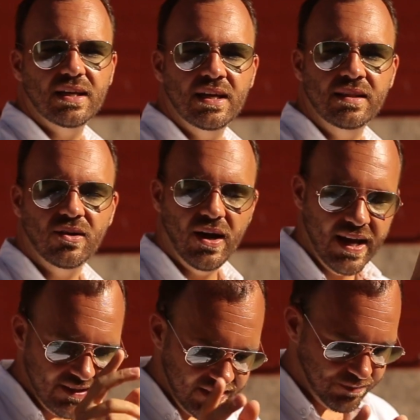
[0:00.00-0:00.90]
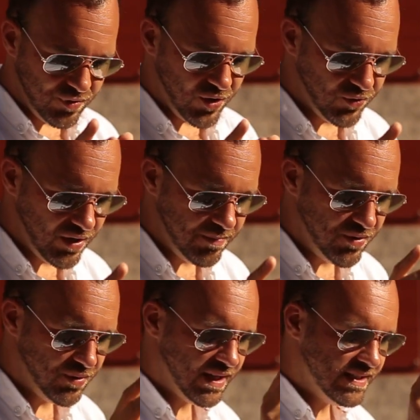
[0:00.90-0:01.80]
In your editing program,
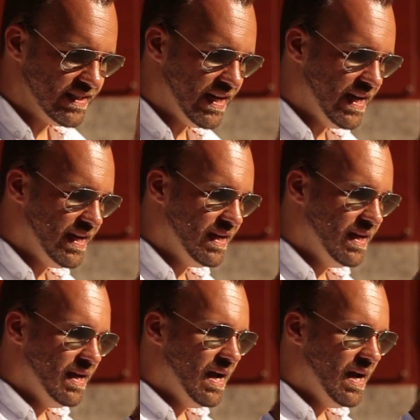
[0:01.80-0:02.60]
you can say,